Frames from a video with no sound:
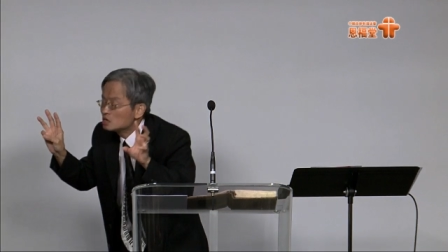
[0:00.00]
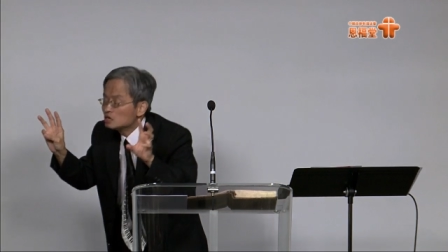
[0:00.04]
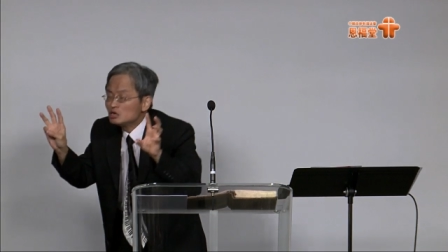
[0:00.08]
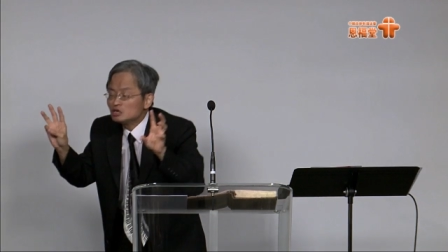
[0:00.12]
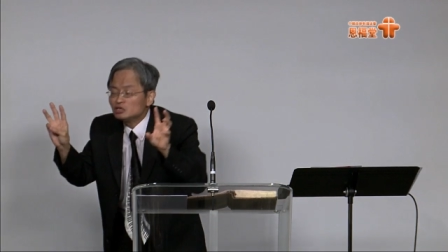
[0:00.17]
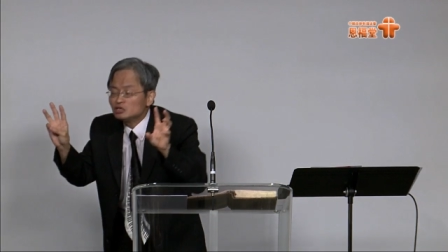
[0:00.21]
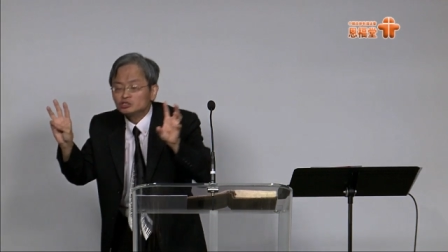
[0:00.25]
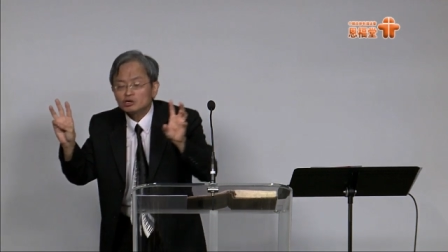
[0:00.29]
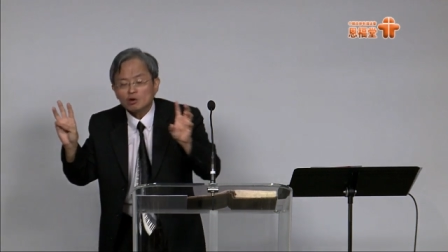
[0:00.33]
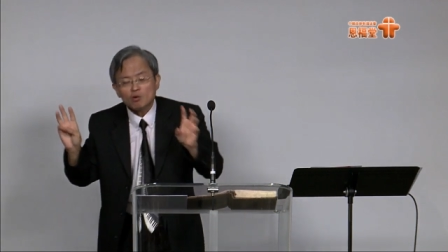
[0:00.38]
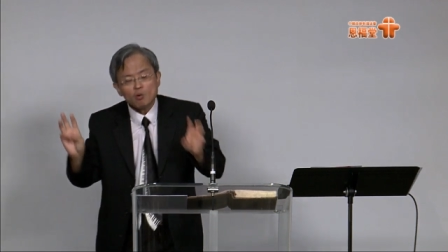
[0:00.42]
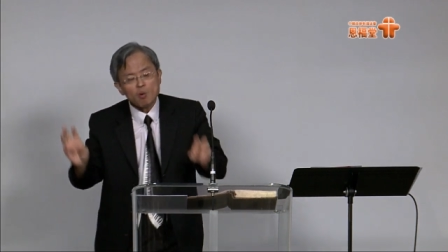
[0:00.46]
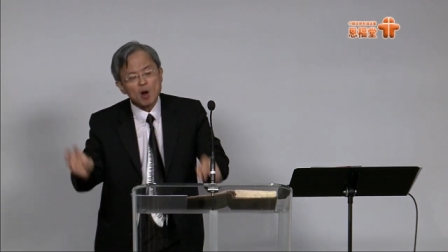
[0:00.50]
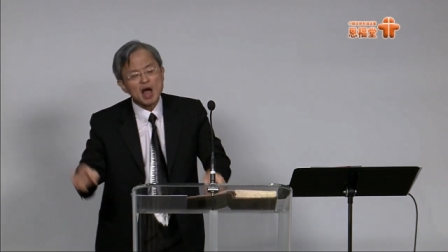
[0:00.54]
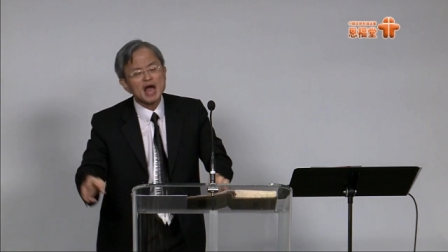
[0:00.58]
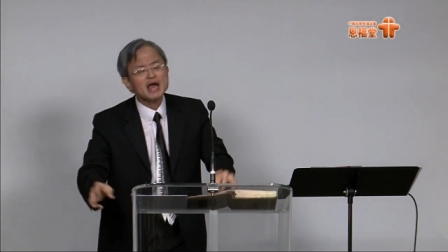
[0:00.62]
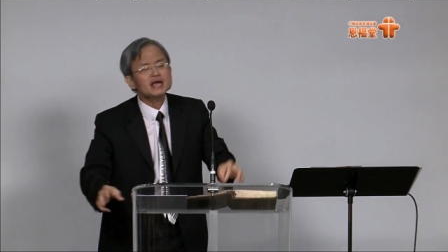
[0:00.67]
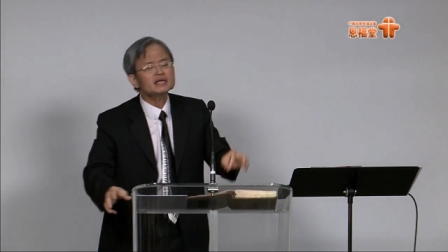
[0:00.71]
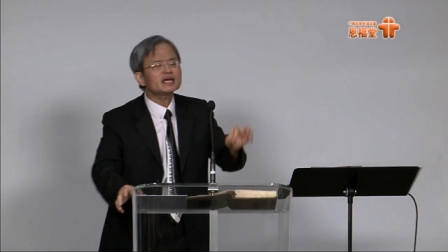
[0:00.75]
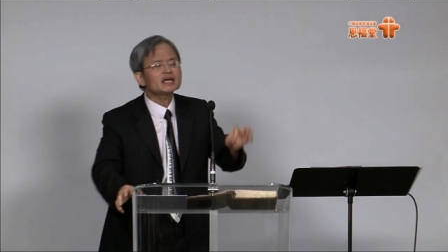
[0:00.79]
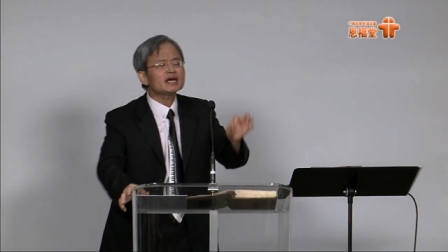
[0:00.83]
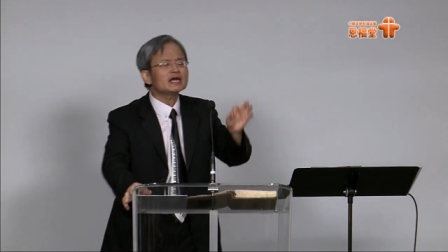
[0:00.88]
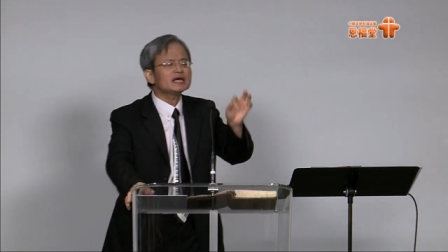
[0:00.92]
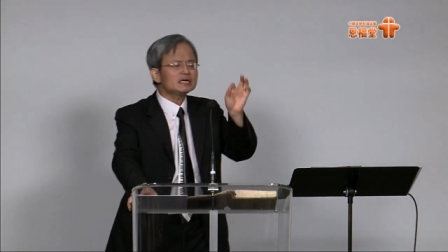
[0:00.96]
So why
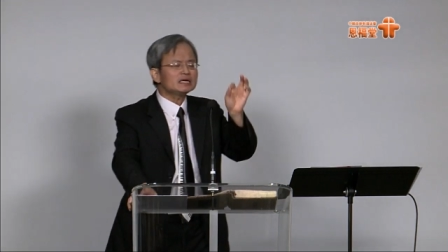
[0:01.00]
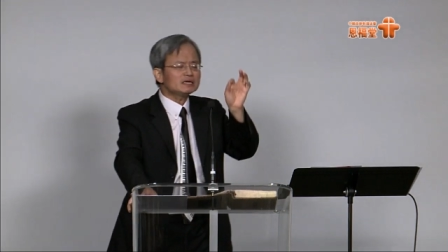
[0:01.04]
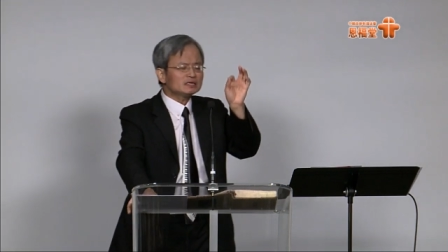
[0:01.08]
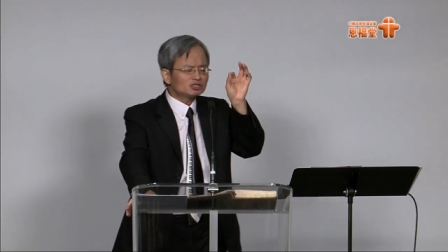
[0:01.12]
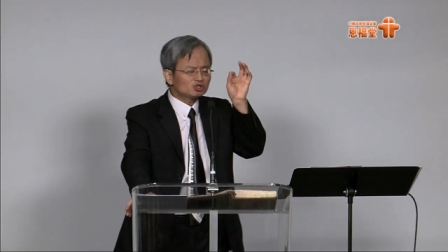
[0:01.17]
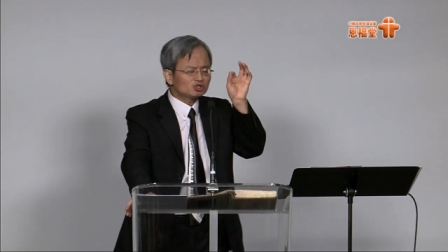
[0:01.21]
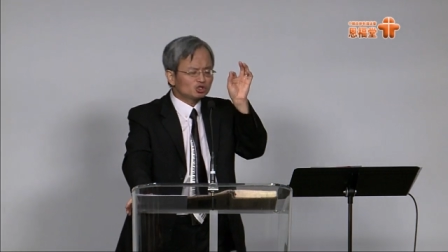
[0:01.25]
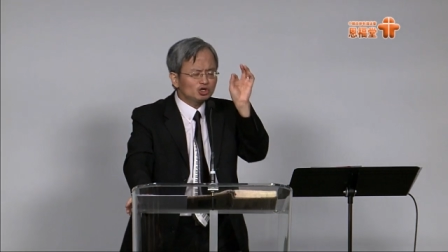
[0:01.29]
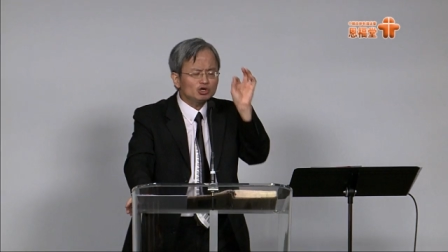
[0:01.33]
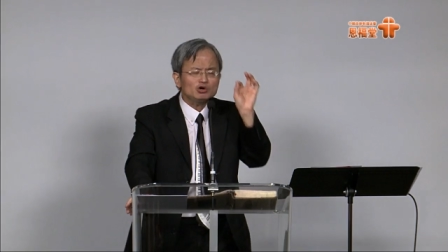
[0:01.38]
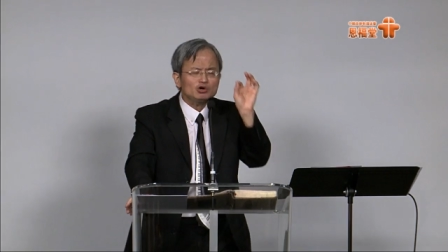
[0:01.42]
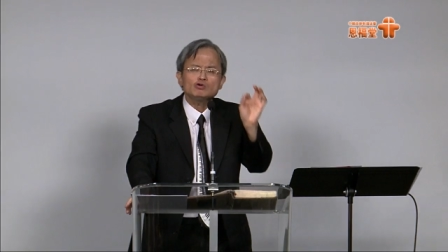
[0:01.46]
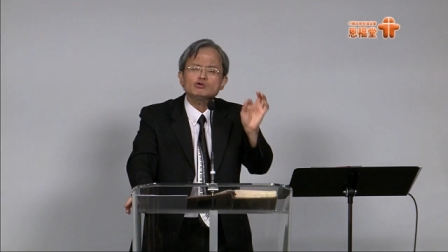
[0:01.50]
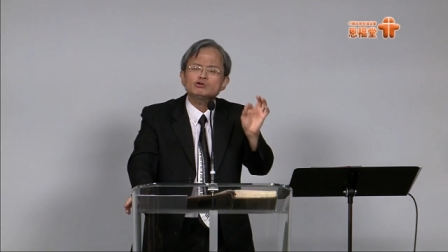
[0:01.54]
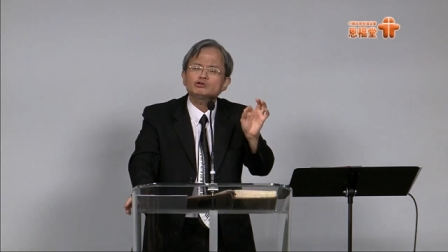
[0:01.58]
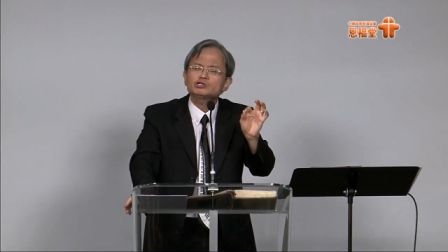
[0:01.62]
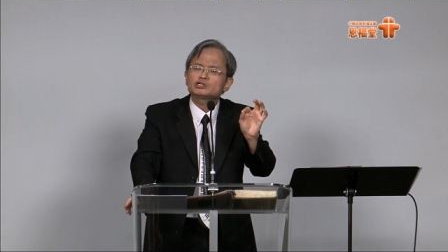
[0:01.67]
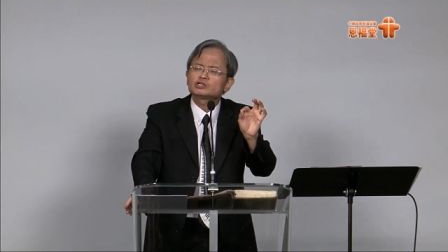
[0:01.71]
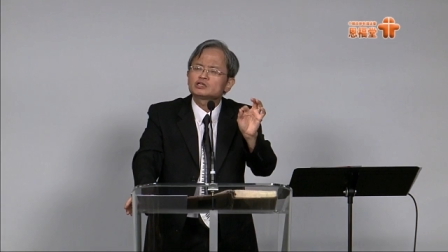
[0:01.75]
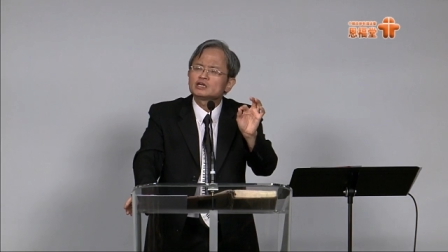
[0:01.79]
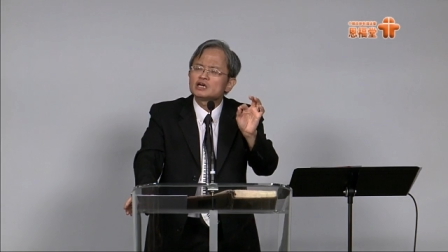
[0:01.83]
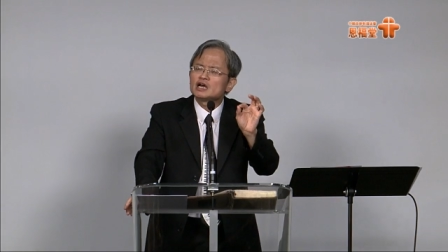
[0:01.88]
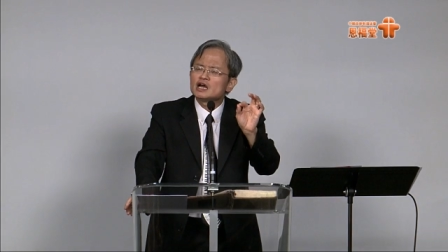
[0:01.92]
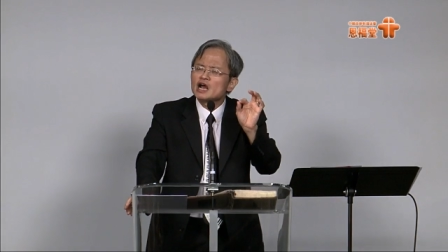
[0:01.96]
they choose
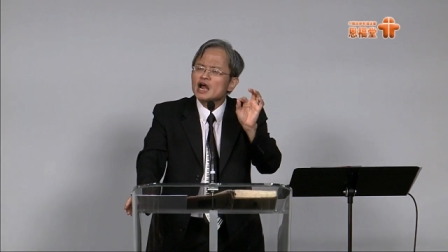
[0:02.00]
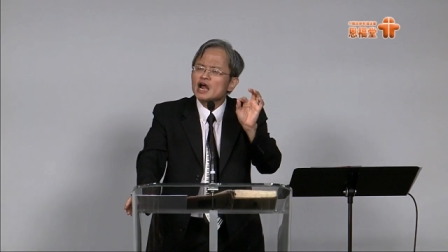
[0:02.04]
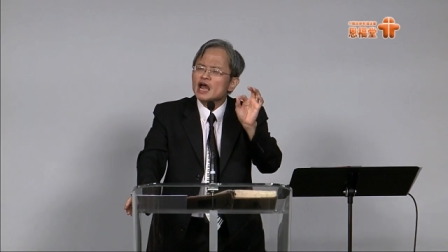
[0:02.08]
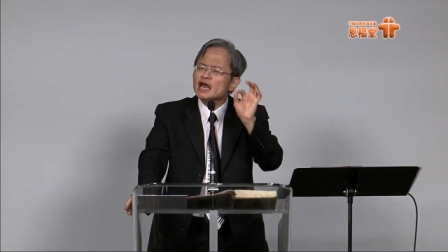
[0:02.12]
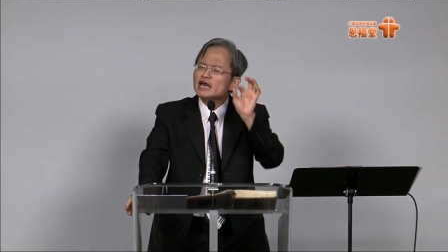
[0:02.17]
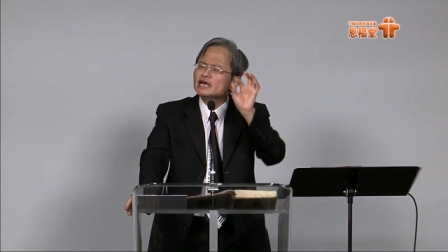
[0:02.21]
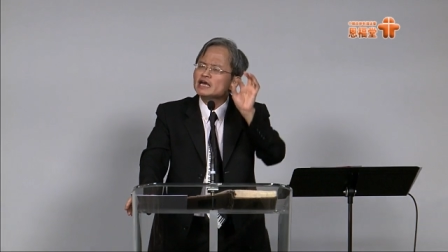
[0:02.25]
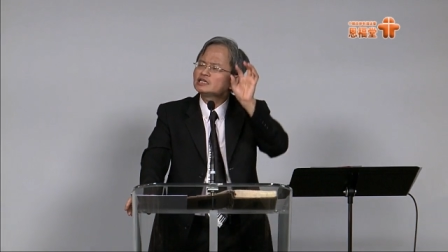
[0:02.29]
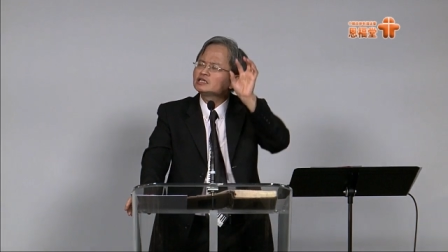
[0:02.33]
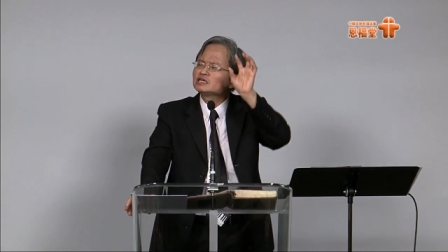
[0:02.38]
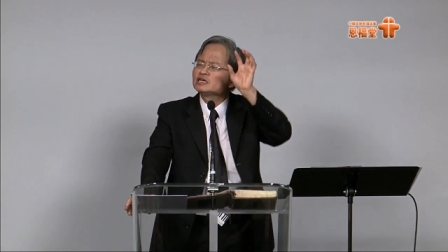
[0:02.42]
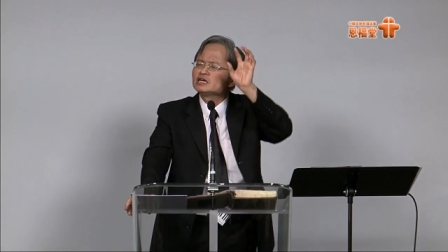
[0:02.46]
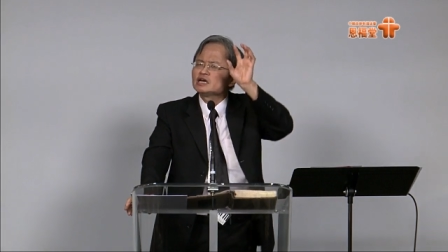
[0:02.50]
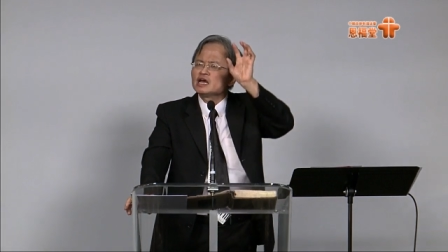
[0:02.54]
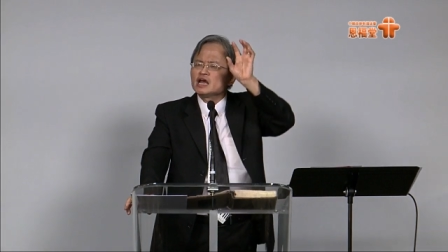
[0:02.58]
a,